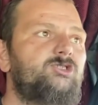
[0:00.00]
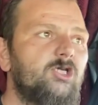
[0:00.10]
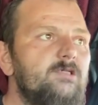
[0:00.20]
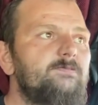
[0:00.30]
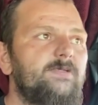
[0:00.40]

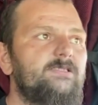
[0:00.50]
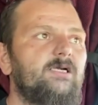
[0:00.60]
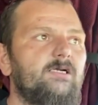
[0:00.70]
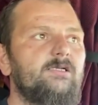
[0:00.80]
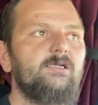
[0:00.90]
shouldn't be
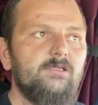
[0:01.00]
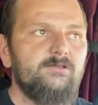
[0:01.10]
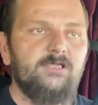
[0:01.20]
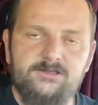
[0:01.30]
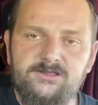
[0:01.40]
done.
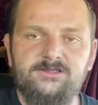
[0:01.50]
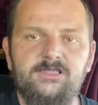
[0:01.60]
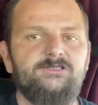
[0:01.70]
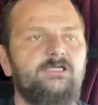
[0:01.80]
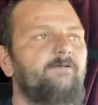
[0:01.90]
This is
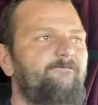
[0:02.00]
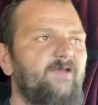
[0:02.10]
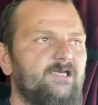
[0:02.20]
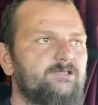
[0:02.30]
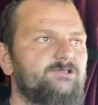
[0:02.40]
easy to fix.